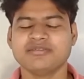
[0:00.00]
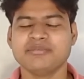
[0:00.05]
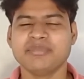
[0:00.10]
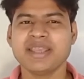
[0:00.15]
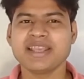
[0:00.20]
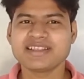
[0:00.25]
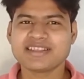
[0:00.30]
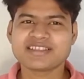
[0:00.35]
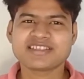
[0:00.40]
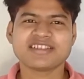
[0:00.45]

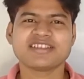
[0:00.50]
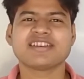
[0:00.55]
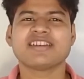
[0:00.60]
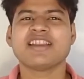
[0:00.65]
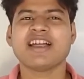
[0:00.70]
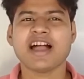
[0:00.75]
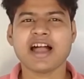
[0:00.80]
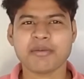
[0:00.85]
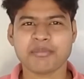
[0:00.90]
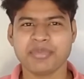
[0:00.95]
make the
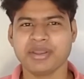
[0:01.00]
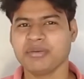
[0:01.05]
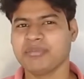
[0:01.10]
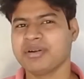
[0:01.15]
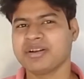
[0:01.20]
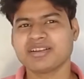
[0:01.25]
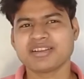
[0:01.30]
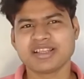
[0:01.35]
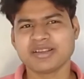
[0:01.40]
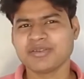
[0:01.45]
children happy,
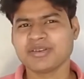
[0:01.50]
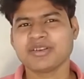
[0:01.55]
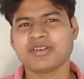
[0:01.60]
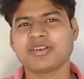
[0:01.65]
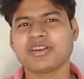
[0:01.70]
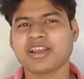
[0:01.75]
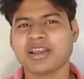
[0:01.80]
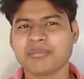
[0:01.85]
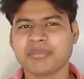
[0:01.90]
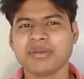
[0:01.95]
but they were
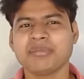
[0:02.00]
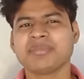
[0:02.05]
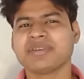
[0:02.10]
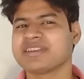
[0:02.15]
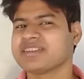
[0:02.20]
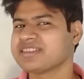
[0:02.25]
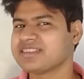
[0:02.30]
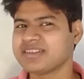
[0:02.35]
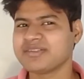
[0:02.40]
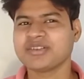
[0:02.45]
not happy
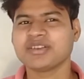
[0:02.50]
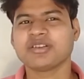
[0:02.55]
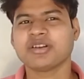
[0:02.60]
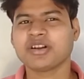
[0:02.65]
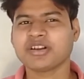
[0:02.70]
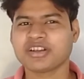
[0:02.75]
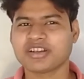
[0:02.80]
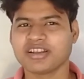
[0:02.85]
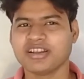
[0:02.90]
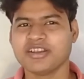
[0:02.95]
because they were
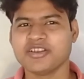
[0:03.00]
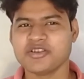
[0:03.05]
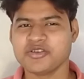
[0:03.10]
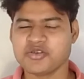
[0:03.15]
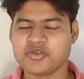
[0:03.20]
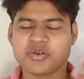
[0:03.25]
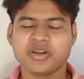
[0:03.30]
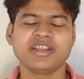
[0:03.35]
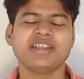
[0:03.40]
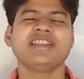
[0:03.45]
not
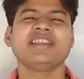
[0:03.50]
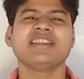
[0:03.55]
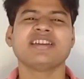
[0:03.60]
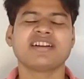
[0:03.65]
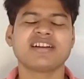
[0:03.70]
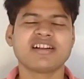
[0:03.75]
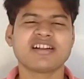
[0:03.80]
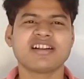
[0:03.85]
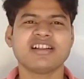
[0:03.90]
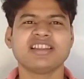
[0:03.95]
joining
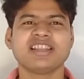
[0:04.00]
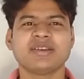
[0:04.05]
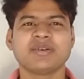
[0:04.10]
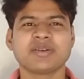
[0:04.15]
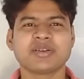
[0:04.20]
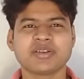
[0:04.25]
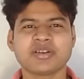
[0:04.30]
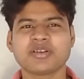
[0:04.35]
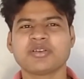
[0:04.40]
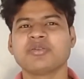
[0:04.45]
young uncle, they
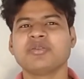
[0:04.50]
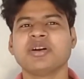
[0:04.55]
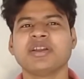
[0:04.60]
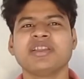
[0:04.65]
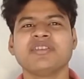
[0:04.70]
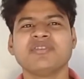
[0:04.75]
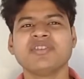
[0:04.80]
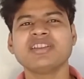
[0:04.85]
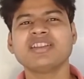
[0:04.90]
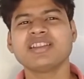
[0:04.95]
were not
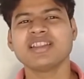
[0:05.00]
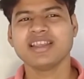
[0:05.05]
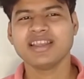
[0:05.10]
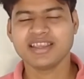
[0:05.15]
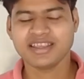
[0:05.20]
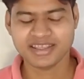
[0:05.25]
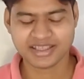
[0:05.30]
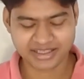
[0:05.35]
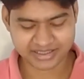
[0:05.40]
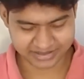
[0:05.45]
going with
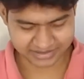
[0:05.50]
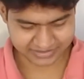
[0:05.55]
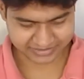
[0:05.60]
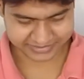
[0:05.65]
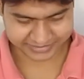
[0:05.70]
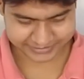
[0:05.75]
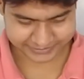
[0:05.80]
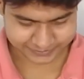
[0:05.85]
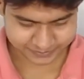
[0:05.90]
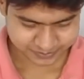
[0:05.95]
young
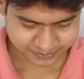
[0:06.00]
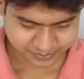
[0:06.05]
uncle.